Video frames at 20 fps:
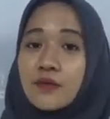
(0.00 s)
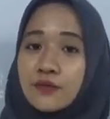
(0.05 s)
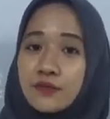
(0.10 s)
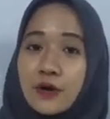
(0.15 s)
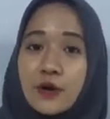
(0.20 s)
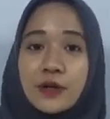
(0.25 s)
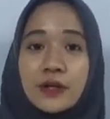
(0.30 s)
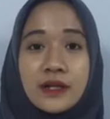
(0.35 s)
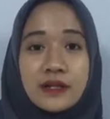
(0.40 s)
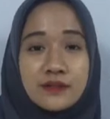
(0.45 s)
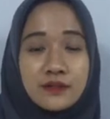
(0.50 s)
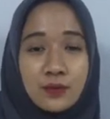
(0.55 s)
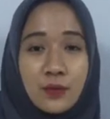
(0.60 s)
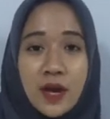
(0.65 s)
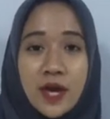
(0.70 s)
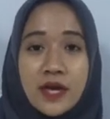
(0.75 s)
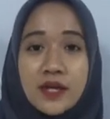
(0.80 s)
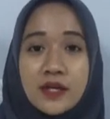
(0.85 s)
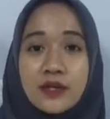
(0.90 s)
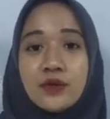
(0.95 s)
For this
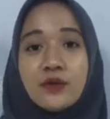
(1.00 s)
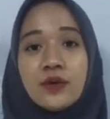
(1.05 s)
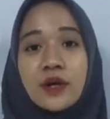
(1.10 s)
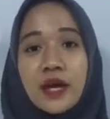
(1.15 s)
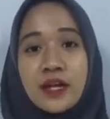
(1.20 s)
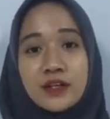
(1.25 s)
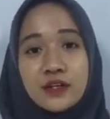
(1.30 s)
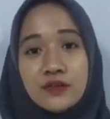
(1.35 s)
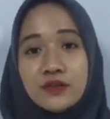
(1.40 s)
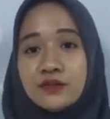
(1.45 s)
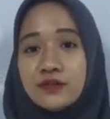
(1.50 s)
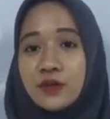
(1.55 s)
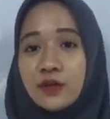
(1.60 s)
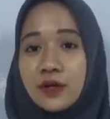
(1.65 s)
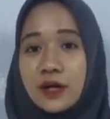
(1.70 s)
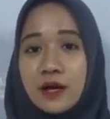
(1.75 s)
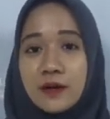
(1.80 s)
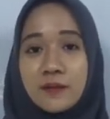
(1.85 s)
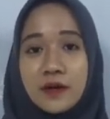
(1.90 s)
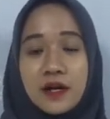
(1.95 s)
way, you can use your
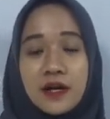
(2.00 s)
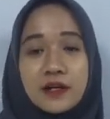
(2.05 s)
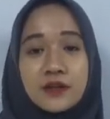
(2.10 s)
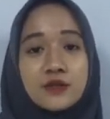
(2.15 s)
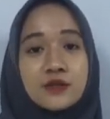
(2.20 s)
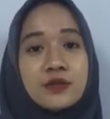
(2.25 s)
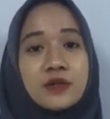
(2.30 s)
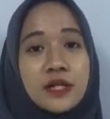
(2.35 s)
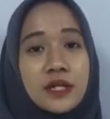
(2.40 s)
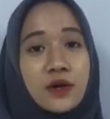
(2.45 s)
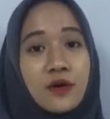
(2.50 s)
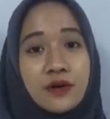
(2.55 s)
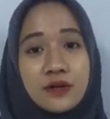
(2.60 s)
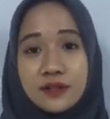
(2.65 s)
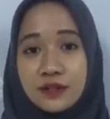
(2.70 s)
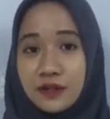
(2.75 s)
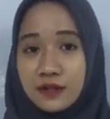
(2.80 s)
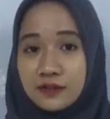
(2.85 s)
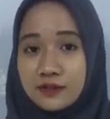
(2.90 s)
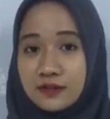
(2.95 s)
camera to
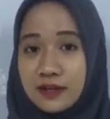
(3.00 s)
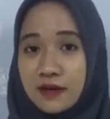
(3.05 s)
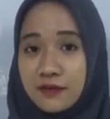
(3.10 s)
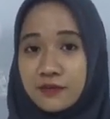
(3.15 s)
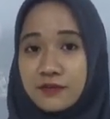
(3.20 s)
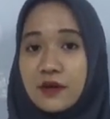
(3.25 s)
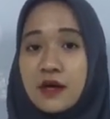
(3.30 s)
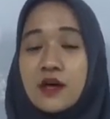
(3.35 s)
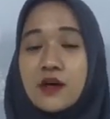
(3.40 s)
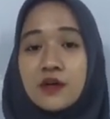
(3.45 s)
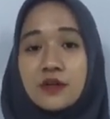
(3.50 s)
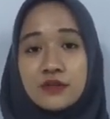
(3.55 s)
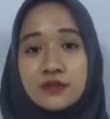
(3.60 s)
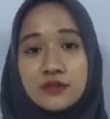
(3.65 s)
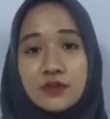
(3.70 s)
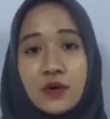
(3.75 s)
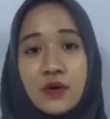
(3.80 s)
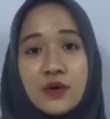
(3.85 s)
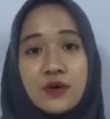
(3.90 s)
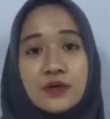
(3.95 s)
record yourself,
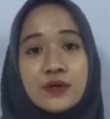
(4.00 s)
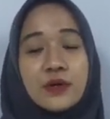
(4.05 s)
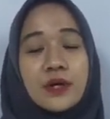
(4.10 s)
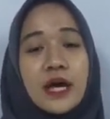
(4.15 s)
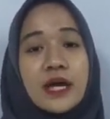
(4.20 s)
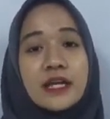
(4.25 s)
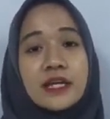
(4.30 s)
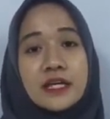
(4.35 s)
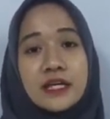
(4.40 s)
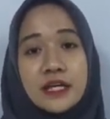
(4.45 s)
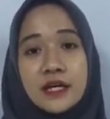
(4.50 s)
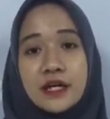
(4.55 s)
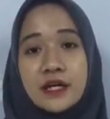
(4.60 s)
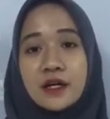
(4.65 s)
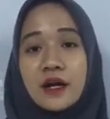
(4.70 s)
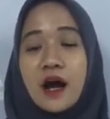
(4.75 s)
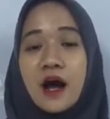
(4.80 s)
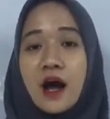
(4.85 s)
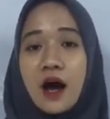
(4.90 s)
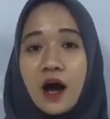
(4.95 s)
so you can hear
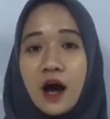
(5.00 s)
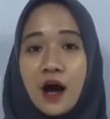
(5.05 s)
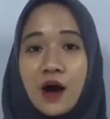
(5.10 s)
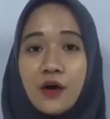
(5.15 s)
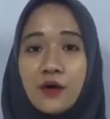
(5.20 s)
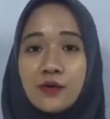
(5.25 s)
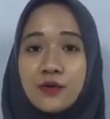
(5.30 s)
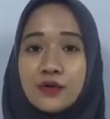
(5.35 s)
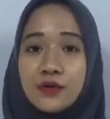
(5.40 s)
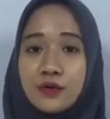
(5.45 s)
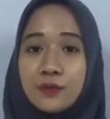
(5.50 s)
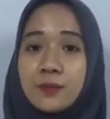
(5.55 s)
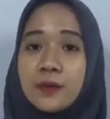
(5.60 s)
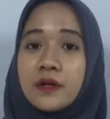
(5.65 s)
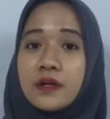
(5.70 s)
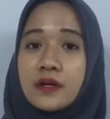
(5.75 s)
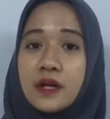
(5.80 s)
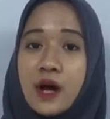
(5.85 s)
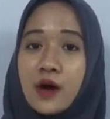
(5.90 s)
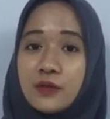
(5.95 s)
how you
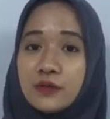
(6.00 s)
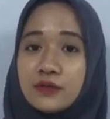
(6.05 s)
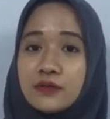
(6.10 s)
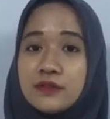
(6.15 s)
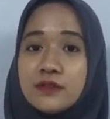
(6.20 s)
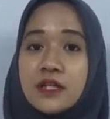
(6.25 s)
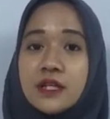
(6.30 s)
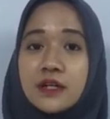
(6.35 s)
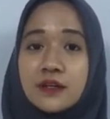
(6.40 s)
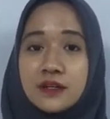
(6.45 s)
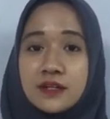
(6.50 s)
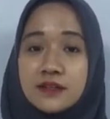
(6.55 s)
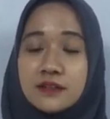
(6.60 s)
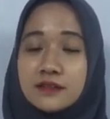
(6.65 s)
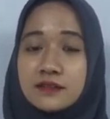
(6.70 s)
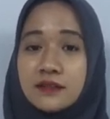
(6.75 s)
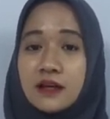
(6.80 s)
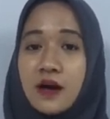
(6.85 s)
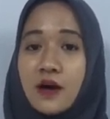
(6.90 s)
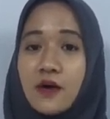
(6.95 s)
pronounce the R
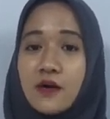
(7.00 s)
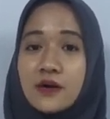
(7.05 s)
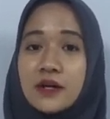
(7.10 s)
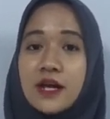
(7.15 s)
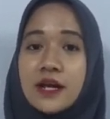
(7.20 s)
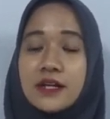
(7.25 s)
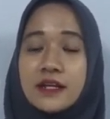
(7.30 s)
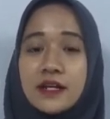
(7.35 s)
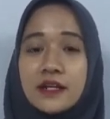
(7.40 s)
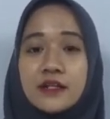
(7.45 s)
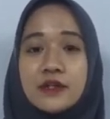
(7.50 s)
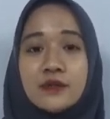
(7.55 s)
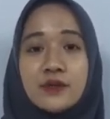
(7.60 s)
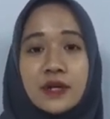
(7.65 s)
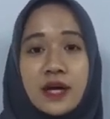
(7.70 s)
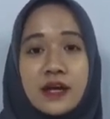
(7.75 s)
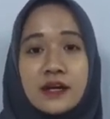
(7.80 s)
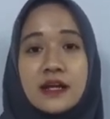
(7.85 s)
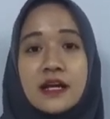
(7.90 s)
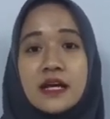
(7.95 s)
sound and then you
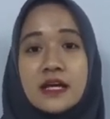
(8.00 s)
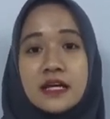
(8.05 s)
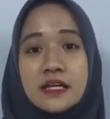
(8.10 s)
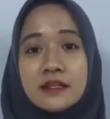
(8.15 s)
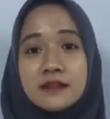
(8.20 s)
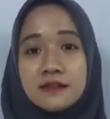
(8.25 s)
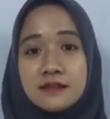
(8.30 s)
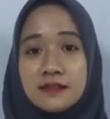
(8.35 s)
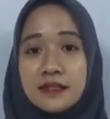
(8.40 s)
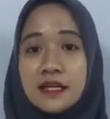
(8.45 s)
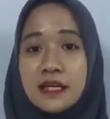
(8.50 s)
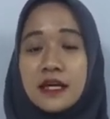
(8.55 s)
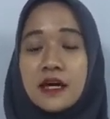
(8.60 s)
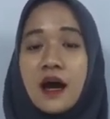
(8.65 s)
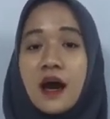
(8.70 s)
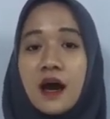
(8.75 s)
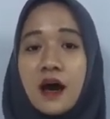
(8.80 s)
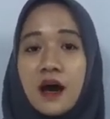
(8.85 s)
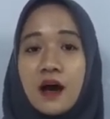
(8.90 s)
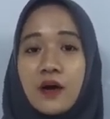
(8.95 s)
can
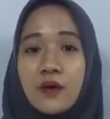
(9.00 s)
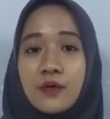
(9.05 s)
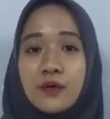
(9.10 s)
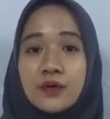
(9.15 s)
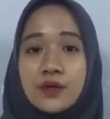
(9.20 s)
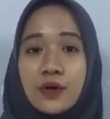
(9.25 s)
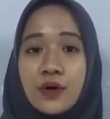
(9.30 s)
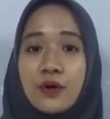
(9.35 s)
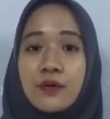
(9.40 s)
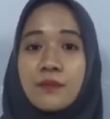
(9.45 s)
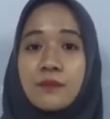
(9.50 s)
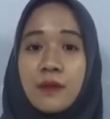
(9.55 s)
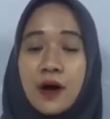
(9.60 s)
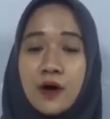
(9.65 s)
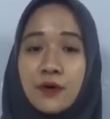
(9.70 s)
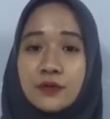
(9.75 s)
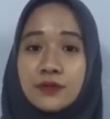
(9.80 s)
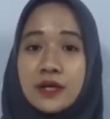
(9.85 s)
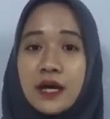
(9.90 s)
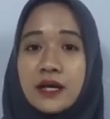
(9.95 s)
see how your
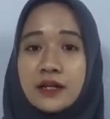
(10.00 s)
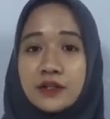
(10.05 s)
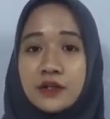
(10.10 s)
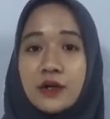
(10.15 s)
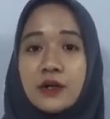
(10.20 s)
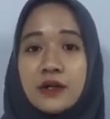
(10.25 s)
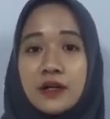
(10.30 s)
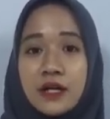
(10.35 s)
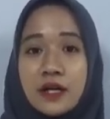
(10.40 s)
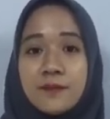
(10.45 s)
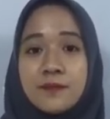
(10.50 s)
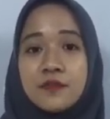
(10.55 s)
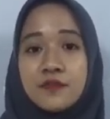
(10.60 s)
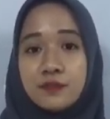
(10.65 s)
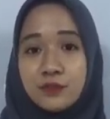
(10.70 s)
mouth and your lips